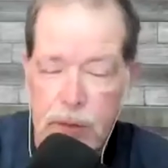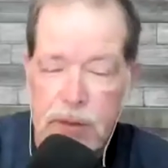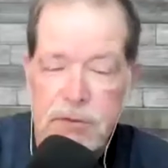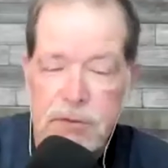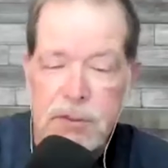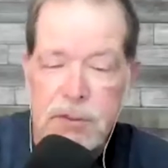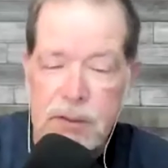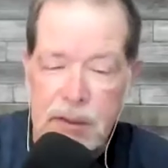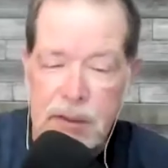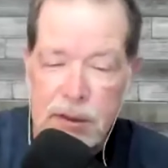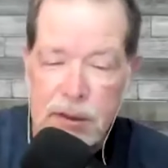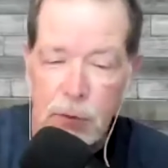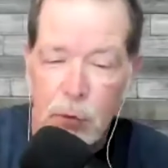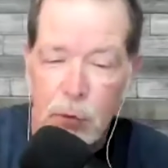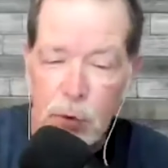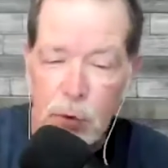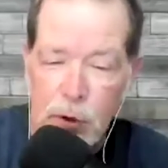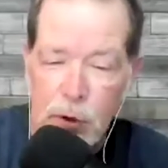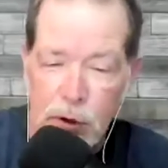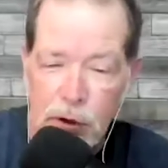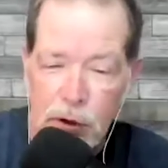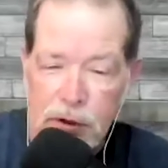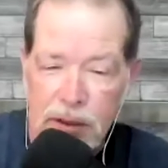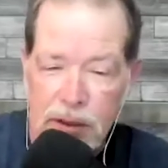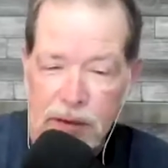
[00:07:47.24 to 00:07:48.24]
basically we're
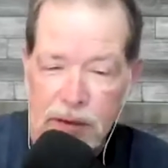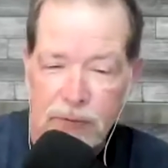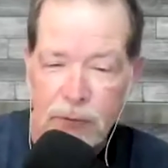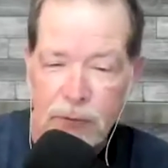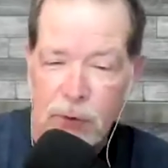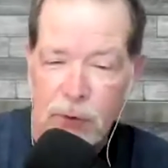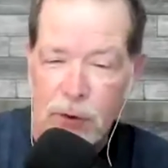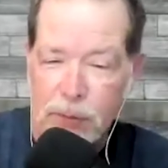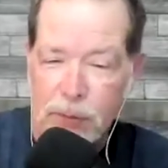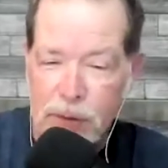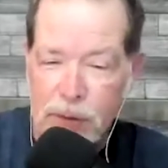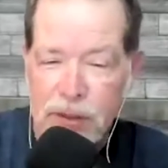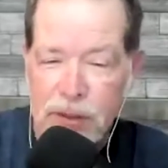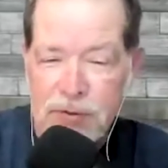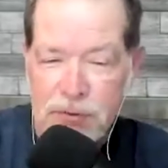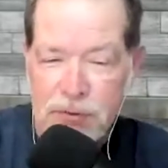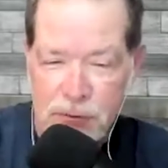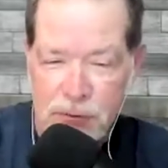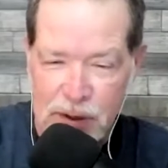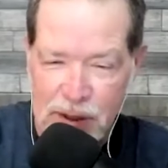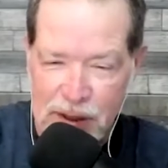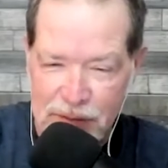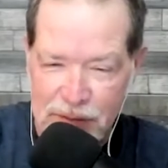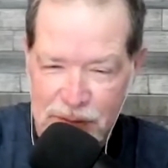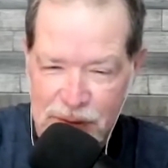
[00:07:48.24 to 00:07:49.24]
looking for a bus
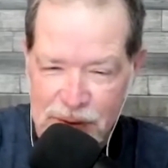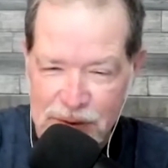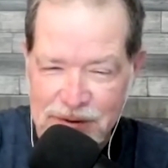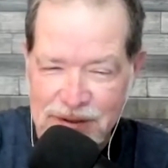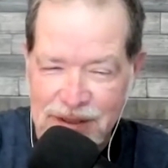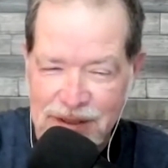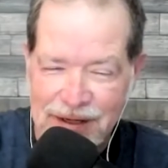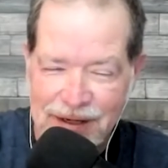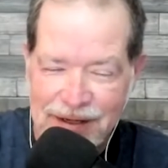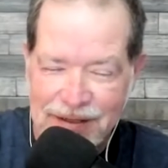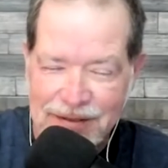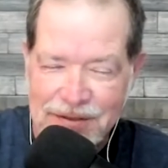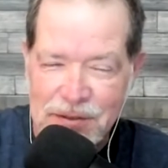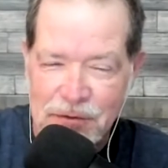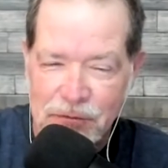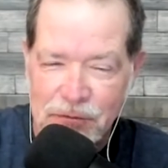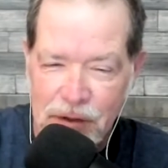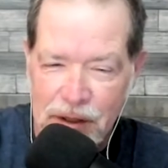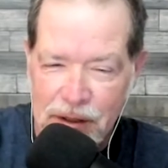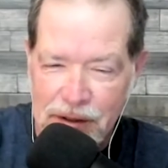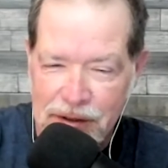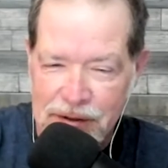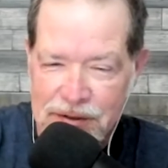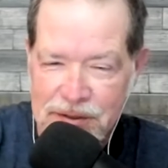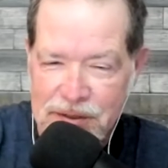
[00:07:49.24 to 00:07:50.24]
driver to
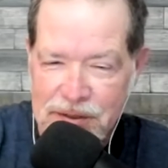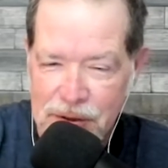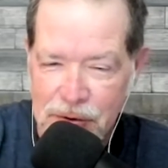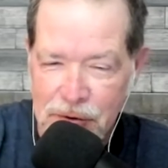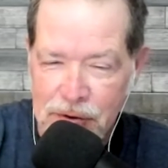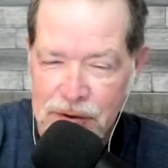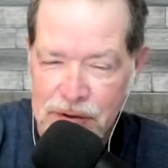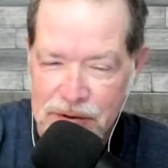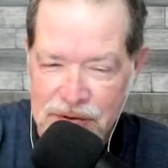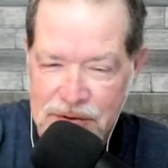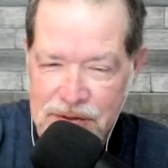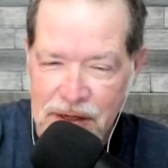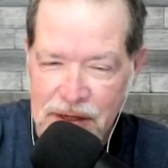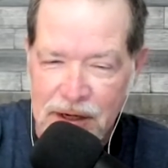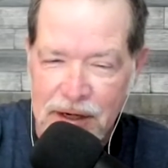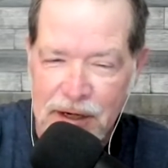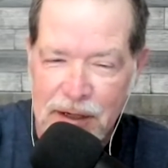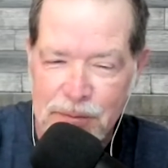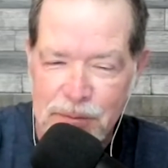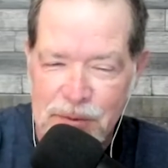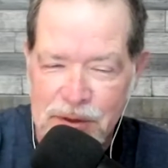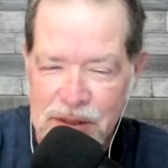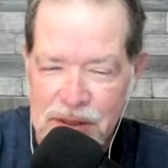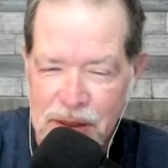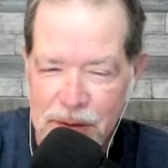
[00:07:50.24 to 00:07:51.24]
volunteer his
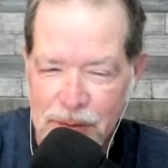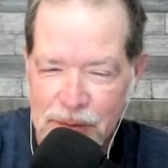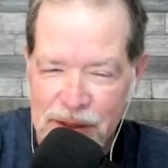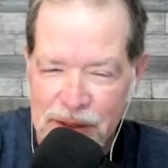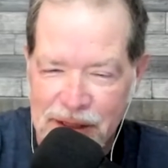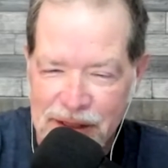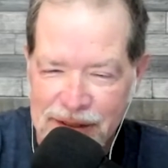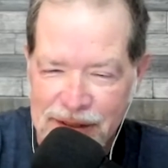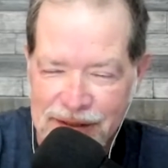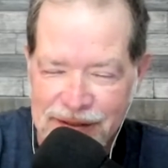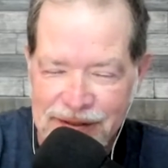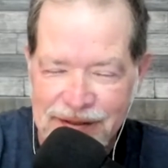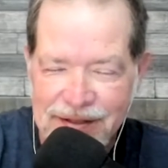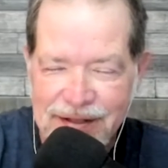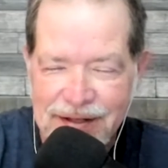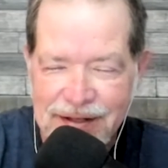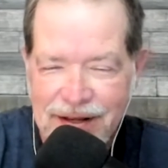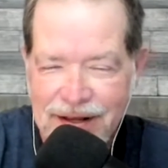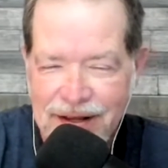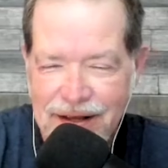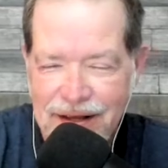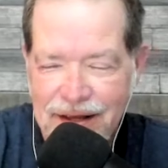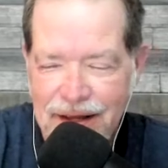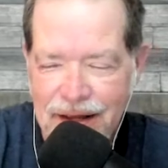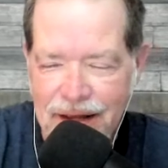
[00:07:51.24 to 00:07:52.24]
time to come in
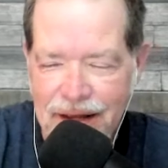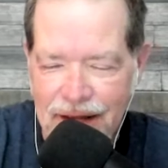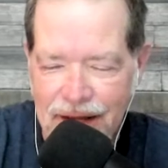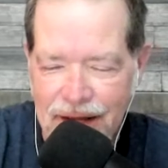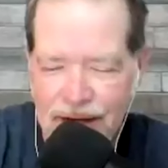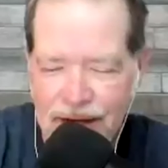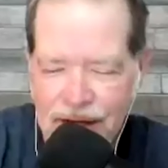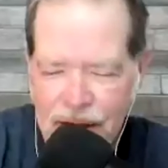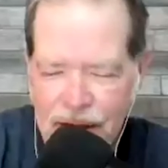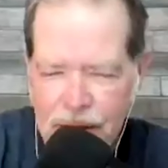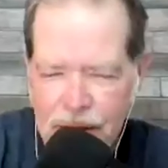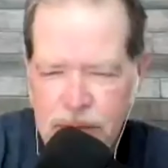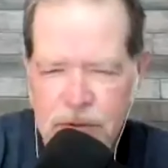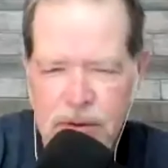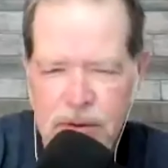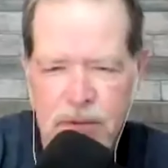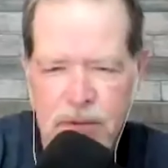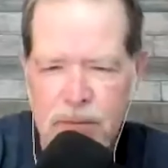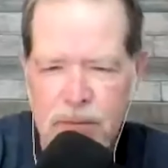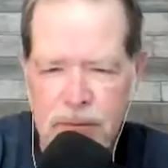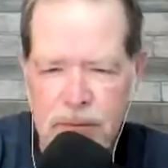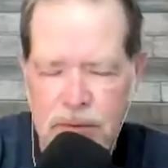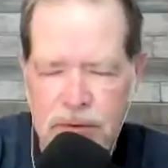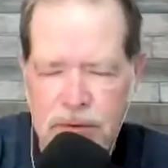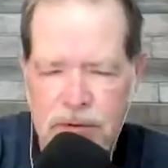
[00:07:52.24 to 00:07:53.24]
and help
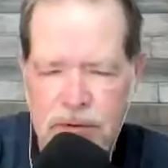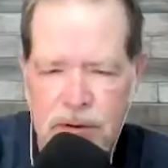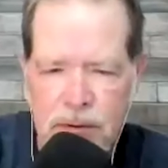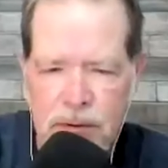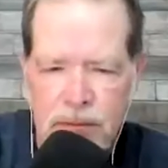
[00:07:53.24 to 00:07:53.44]
some